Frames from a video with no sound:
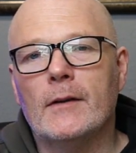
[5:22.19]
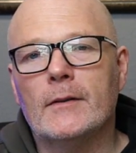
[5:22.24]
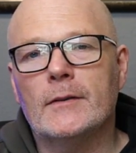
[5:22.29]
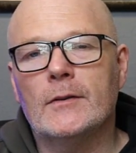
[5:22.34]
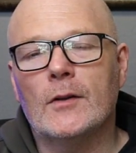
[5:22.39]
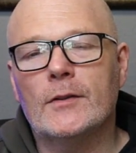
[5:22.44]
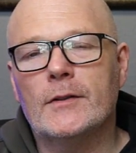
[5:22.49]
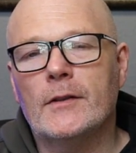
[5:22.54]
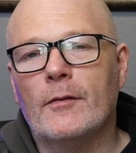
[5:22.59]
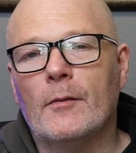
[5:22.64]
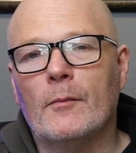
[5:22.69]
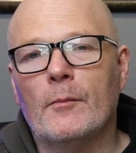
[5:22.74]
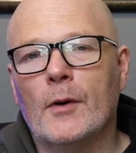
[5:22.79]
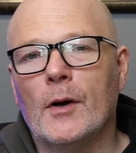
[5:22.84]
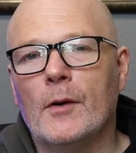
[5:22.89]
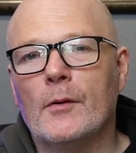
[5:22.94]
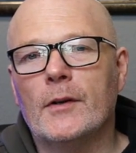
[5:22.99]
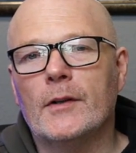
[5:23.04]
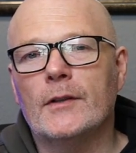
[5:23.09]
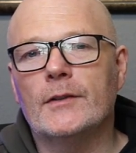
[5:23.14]
There's lots of different
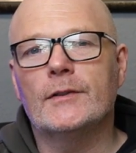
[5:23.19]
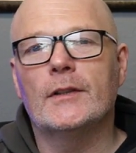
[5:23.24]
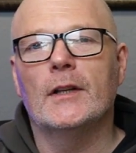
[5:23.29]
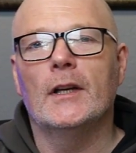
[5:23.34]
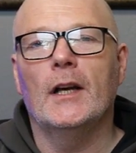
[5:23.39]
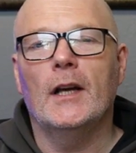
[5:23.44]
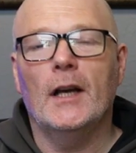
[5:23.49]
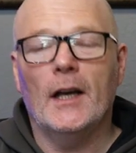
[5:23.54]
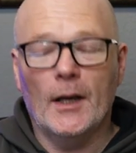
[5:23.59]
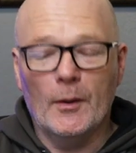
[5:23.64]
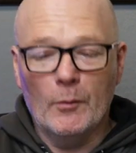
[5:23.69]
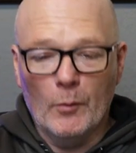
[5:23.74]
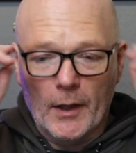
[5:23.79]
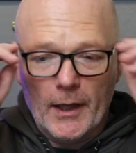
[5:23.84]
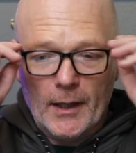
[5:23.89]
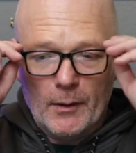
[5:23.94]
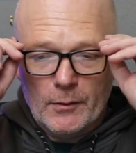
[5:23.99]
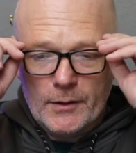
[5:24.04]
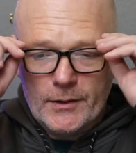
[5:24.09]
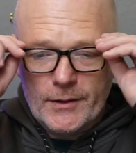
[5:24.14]
brokers, and what
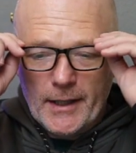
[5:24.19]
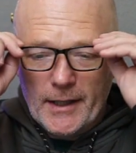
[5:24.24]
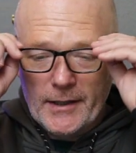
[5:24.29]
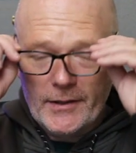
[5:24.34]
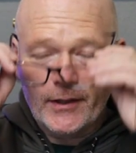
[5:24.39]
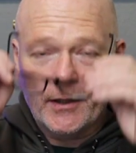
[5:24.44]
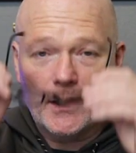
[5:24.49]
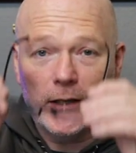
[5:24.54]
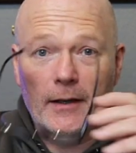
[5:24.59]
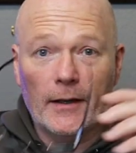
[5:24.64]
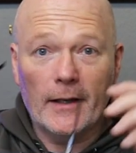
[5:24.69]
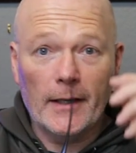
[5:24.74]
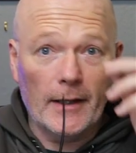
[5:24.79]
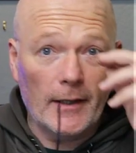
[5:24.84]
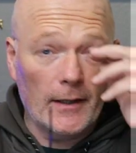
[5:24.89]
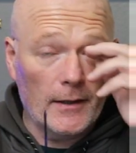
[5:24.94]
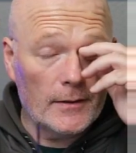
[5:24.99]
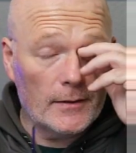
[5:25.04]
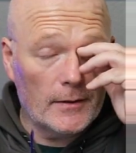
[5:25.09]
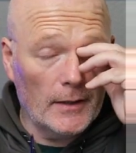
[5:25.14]
I would say to you
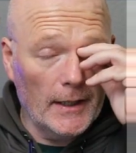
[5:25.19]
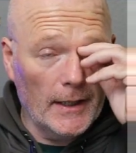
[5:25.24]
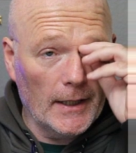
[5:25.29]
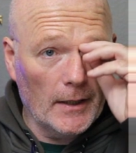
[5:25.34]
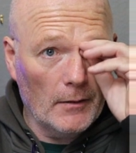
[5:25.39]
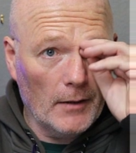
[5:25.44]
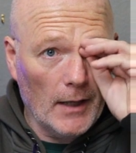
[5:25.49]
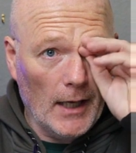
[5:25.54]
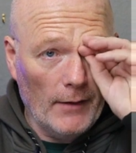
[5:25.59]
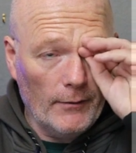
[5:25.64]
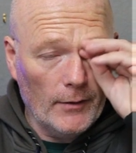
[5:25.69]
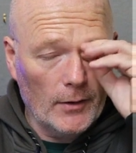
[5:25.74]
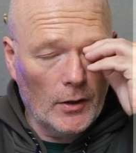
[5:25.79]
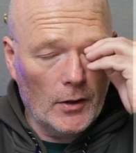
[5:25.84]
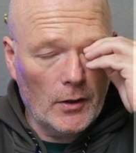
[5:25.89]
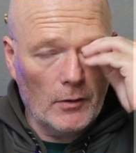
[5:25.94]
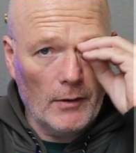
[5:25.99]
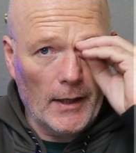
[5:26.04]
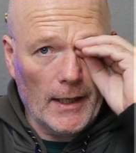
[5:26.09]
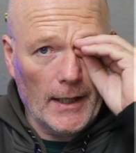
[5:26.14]
is, have a
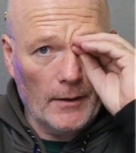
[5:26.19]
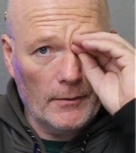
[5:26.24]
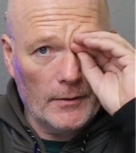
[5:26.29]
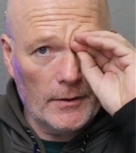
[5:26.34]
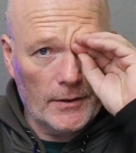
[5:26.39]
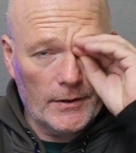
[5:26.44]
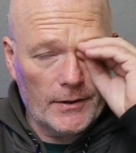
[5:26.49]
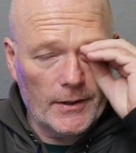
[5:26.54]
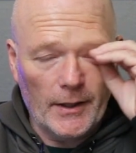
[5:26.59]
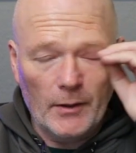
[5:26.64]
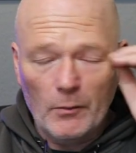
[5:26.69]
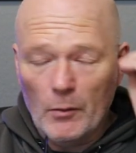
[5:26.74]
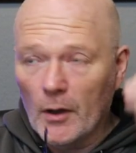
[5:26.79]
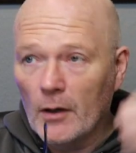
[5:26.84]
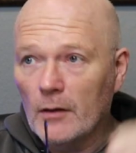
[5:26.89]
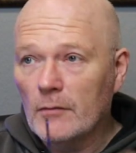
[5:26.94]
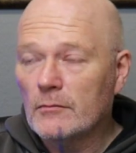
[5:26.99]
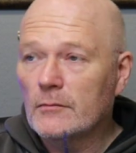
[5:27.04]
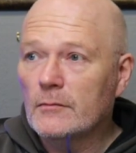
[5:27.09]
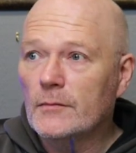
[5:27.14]
look around and see
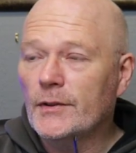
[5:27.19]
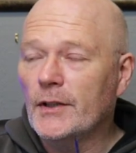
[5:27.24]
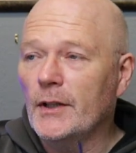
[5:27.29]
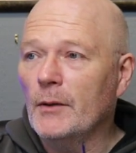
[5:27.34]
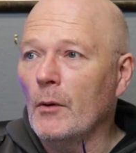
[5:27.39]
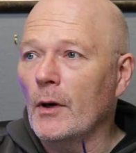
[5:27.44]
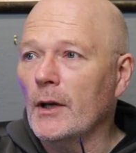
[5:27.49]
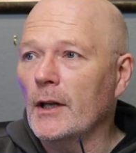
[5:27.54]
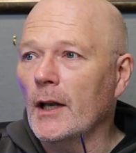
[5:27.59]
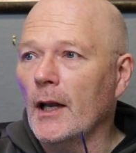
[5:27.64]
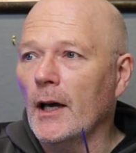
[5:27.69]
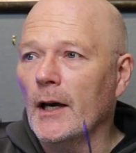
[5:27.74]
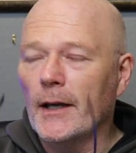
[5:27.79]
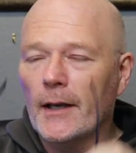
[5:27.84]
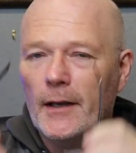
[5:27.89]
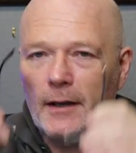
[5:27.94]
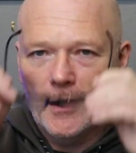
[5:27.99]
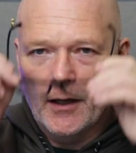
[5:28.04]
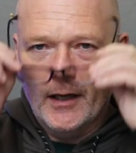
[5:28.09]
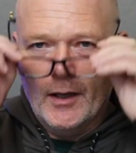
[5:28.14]
what you
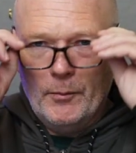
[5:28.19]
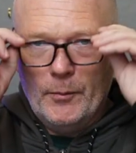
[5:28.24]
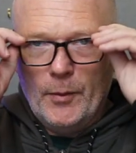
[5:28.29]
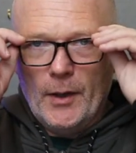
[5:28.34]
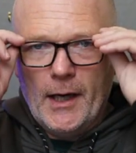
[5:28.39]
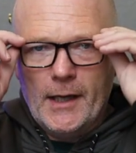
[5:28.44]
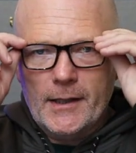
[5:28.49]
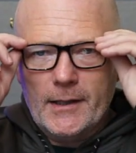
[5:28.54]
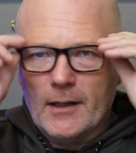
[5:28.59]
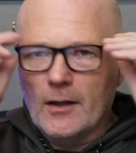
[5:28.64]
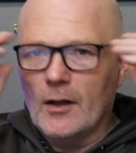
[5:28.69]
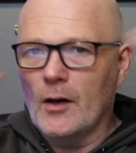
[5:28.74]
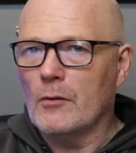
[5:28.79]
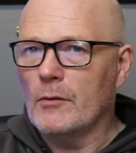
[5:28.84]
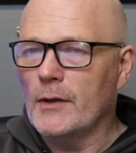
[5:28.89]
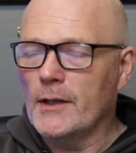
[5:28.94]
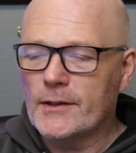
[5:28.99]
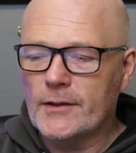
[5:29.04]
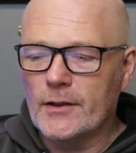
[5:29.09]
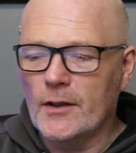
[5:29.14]
like. But I did a lot of
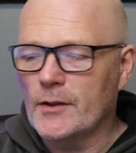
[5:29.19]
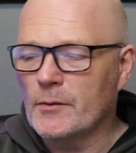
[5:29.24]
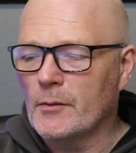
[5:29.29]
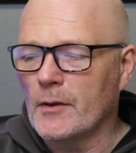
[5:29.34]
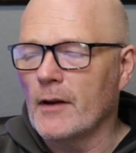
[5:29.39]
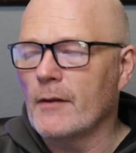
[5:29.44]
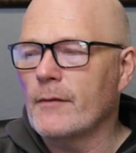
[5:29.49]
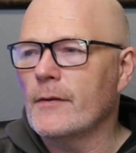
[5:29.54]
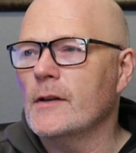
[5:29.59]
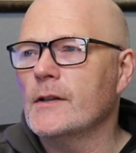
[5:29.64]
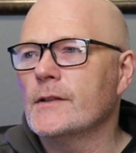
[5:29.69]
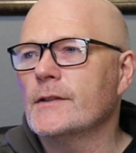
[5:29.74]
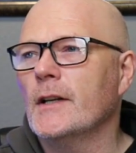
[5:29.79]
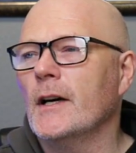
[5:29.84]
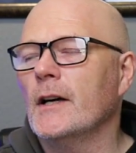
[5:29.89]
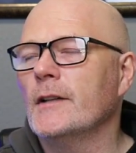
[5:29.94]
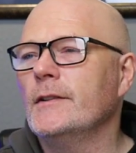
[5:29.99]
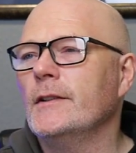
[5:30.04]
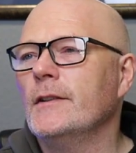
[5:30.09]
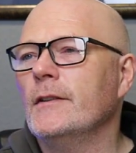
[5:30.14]
research when I first
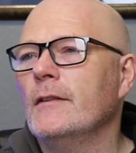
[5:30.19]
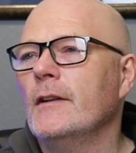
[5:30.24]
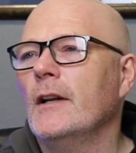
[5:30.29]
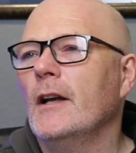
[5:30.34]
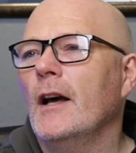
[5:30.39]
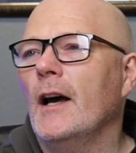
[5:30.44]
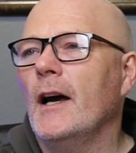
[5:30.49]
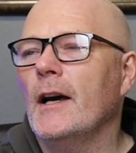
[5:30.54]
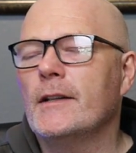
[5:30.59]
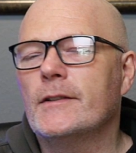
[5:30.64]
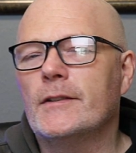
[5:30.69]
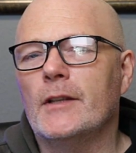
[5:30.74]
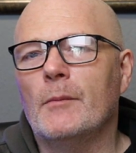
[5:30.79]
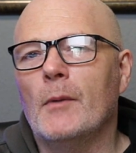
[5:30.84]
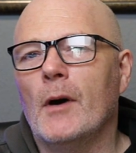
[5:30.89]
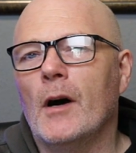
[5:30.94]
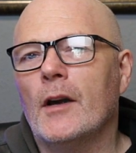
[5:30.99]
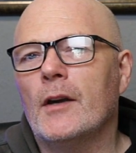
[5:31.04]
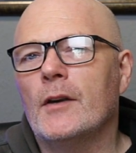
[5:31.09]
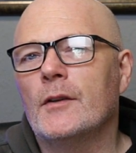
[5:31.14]
started, and IC
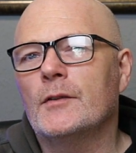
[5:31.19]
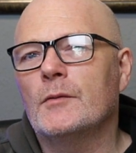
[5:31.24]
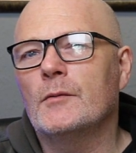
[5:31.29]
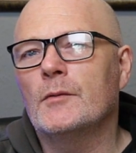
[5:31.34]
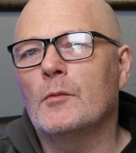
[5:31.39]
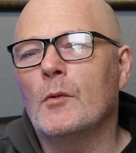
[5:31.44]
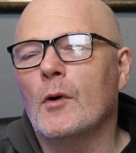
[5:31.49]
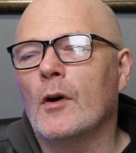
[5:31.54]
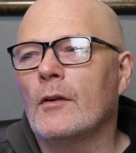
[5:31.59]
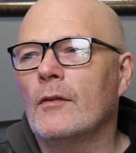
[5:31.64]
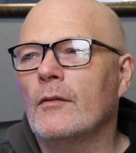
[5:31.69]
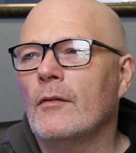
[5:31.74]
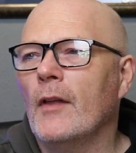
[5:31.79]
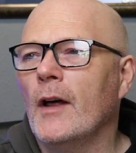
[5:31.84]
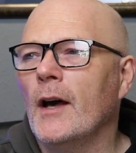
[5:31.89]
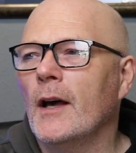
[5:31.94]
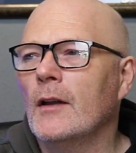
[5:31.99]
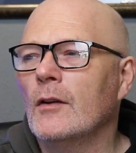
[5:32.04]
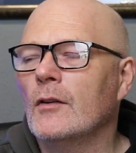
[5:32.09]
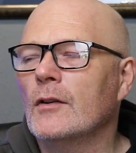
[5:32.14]
Markets was one that
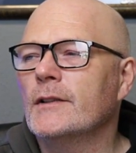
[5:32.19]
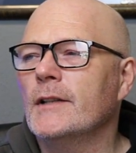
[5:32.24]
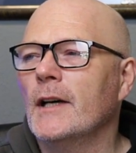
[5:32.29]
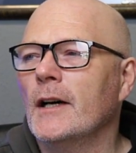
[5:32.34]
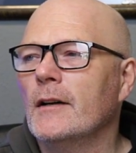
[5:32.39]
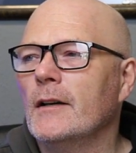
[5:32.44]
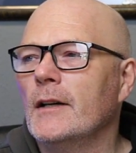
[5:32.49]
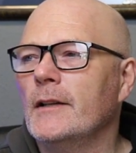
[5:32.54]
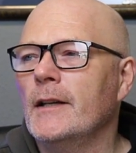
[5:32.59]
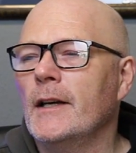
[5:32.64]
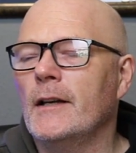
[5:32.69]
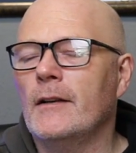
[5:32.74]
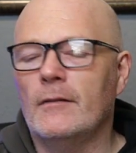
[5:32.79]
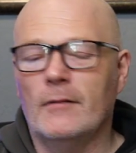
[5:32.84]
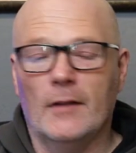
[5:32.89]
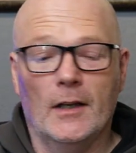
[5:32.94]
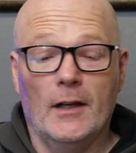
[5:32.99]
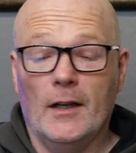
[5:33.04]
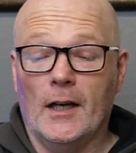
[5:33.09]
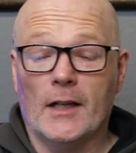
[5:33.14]
I looked at, and then
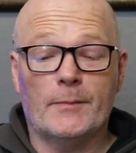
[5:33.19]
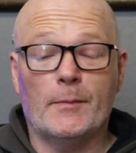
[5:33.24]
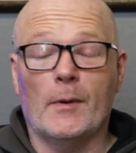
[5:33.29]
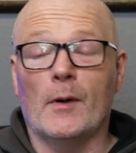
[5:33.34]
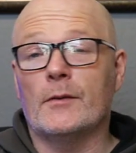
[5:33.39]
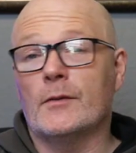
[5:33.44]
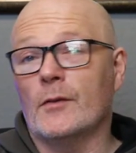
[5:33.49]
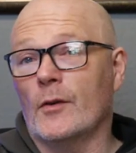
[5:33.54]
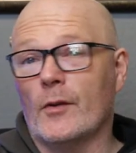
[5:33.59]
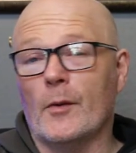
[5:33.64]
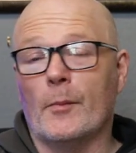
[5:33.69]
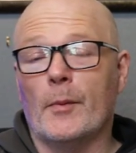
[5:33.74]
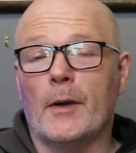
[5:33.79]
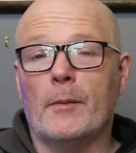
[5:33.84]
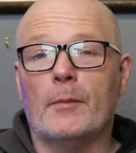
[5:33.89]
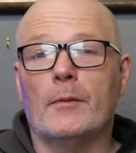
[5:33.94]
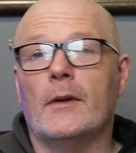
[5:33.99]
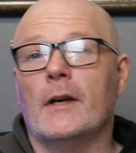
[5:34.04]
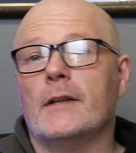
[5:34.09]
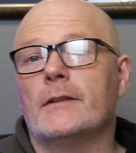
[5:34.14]
I spoke to other
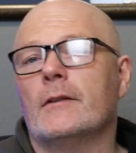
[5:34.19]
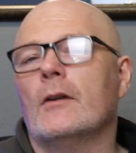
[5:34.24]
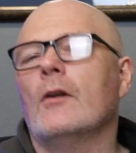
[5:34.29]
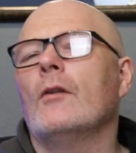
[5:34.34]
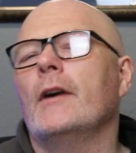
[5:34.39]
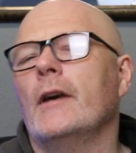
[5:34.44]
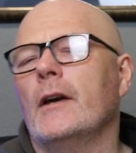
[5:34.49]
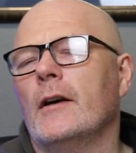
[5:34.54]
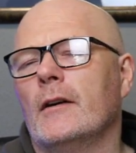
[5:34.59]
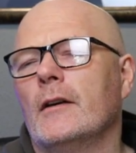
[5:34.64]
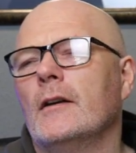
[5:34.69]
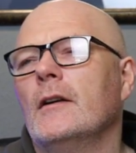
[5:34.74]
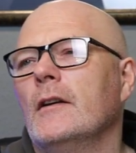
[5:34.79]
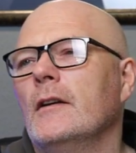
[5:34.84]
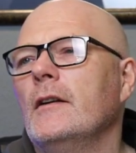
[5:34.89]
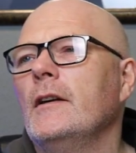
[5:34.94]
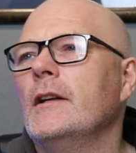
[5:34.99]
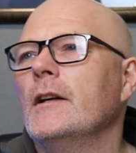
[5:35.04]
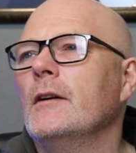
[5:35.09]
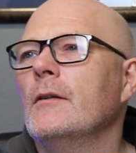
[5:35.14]
people and they said, oh yeah,
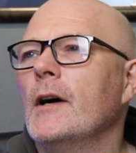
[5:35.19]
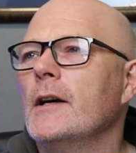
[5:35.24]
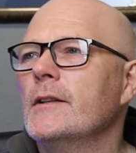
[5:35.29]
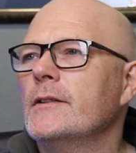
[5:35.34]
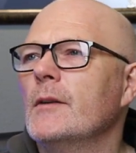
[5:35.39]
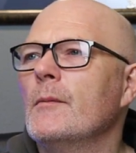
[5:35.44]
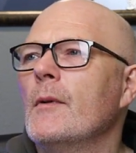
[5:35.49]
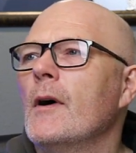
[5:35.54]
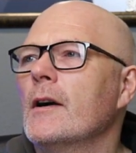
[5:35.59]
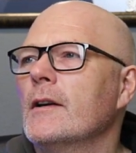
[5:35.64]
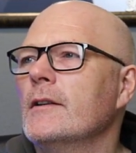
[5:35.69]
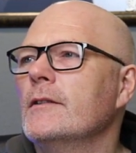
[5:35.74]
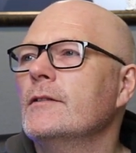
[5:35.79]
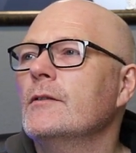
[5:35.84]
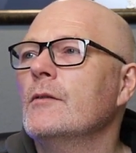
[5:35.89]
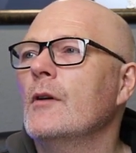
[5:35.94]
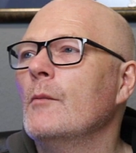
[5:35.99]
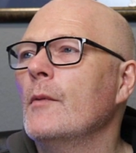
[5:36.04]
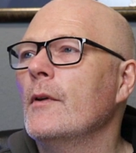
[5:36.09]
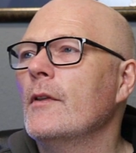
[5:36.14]
IC Markets
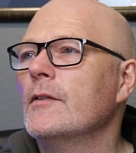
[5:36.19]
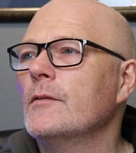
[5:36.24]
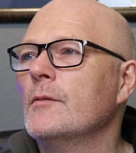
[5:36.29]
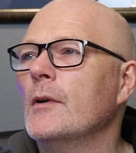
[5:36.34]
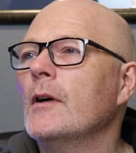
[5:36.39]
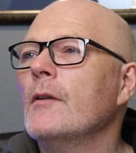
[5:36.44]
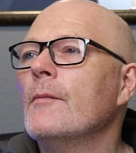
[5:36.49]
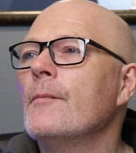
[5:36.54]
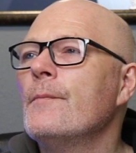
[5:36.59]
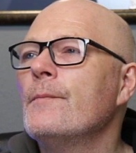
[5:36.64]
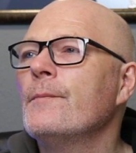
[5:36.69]
is on with as well.